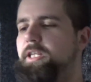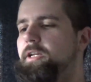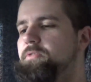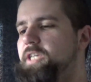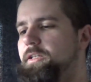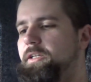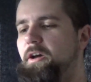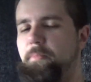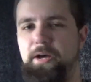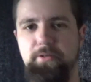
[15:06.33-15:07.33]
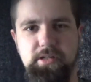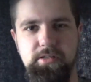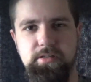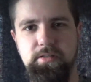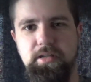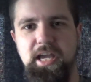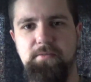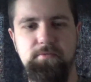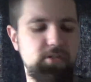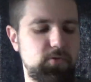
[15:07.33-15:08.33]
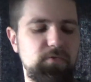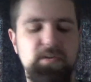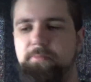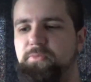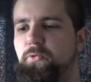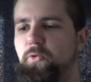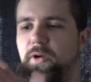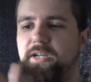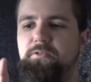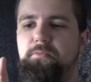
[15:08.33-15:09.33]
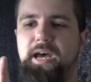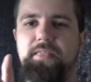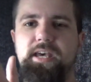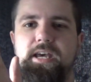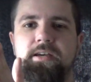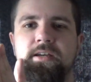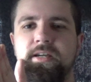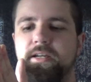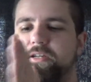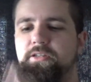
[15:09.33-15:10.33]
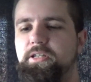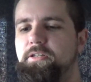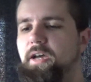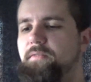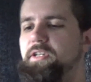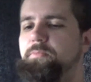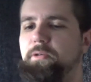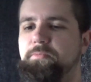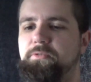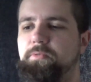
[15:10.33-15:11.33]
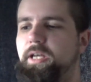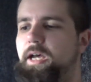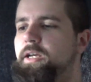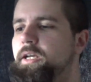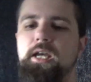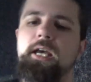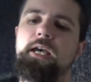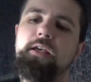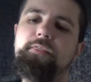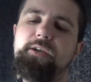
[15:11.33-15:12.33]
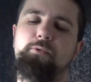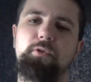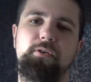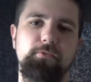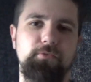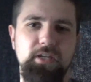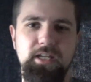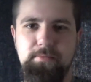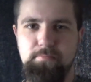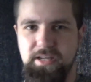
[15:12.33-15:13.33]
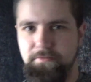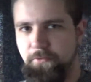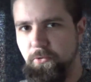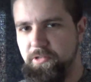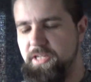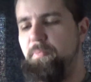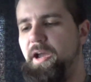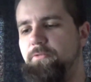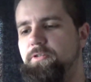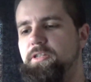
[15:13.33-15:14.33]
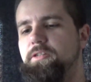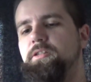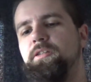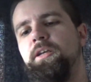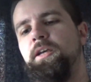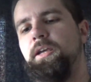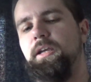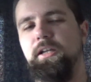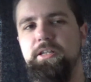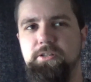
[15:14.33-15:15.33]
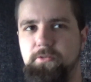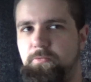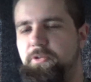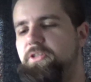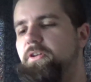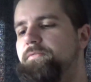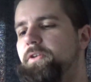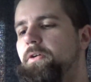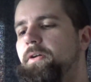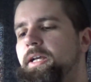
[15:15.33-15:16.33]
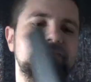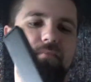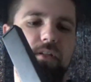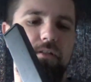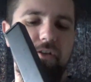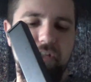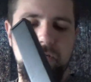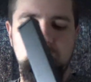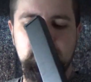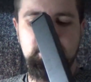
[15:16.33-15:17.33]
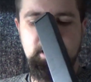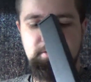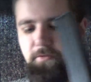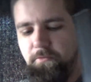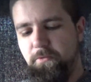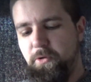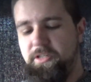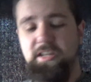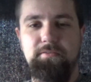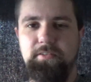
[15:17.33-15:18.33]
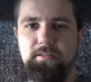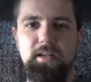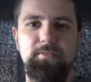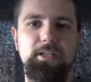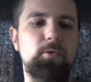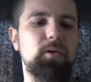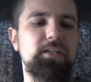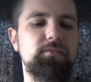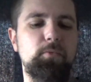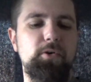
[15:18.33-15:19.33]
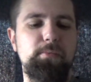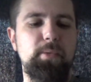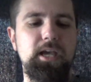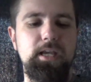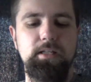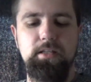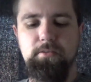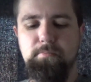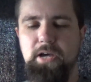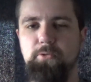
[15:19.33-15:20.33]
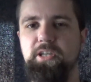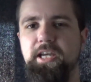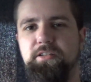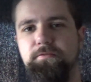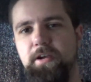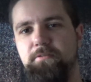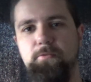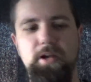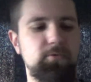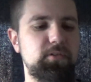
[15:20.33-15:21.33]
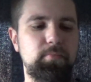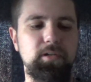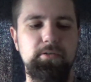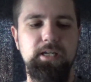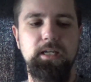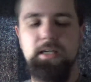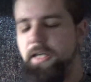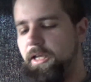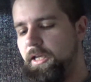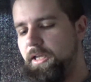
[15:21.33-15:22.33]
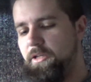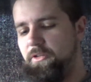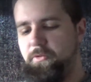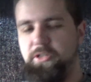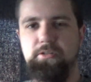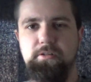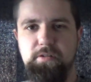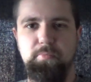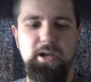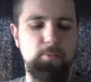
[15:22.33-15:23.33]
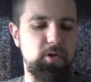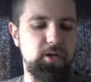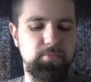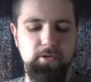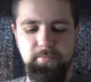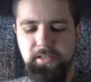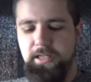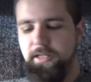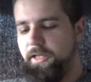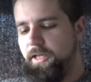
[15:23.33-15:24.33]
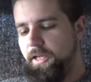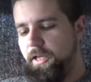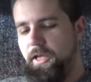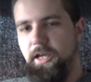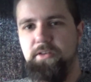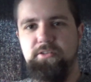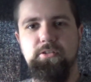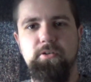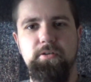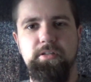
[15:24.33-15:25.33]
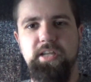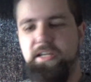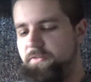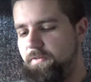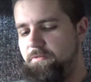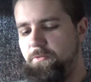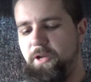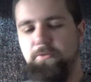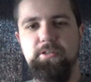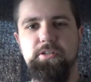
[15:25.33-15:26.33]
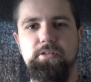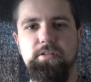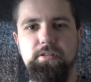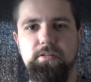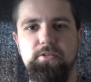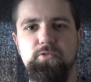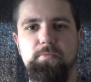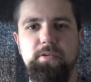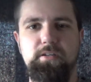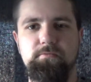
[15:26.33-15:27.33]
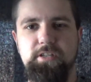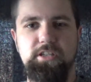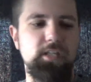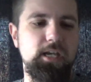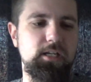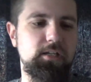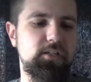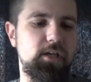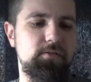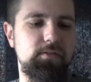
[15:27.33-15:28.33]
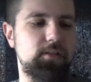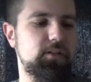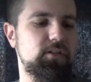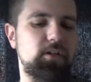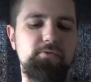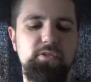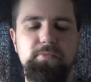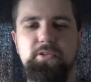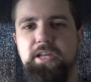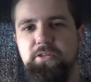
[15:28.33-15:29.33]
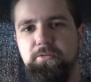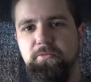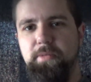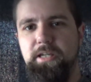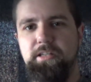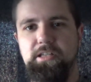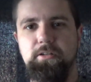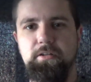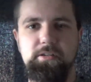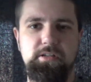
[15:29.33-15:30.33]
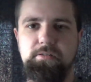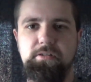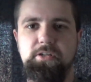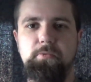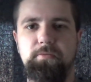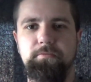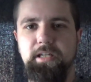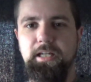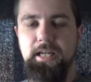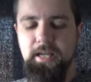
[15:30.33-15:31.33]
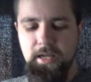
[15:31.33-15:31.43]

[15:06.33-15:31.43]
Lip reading: They don't tend to come out because the canvas sort of comes all the way to about there. so you don't have any problems with that. They will not fit in MP40 pouches, at least not the ones I've got. Nice quality for what, definitely lovely quality for what you're paying. The metal takes very well to bluing, as long as you do your prep work properly. The stock takes very well to stripping and restaining, so there's loads of potential to make this look as good as you want, really.